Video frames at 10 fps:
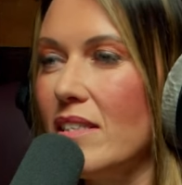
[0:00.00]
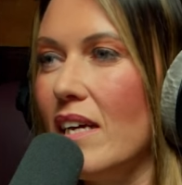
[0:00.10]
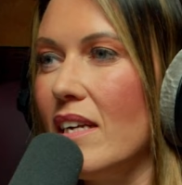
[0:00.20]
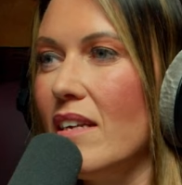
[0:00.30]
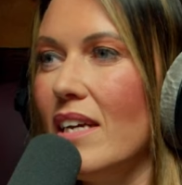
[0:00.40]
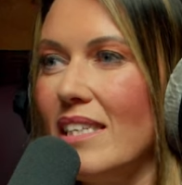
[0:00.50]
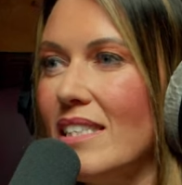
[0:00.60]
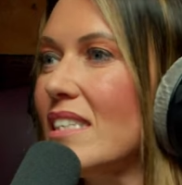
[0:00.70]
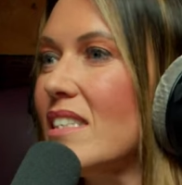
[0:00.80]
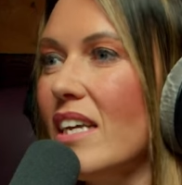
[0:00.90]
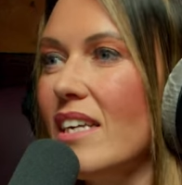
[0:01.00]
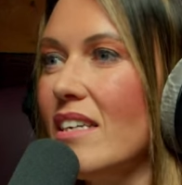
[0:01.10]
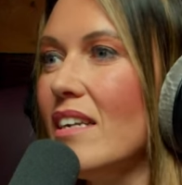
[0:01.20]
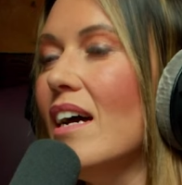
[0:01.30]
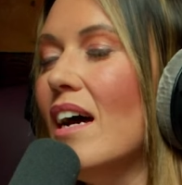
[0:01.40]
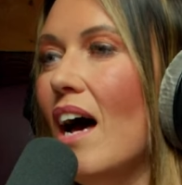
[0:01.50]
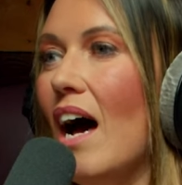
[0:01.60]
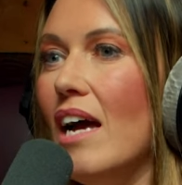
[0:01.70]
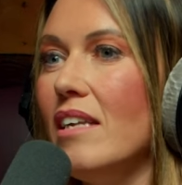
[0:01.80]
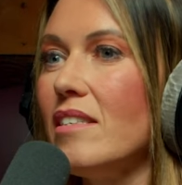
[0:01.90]
an assistant
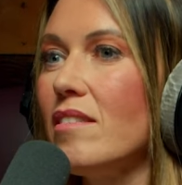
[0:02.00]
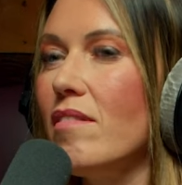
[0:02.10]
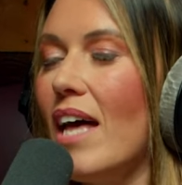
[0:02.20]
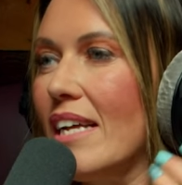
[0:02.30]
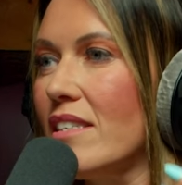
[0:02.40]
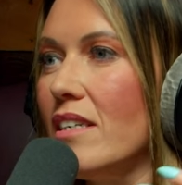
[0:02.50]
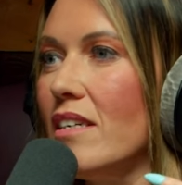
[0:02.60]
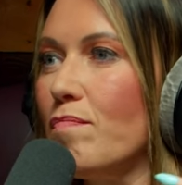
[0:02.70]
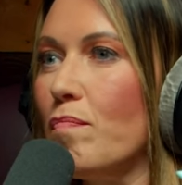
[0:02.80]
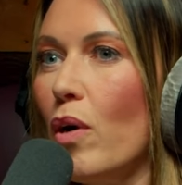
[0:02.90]
and there to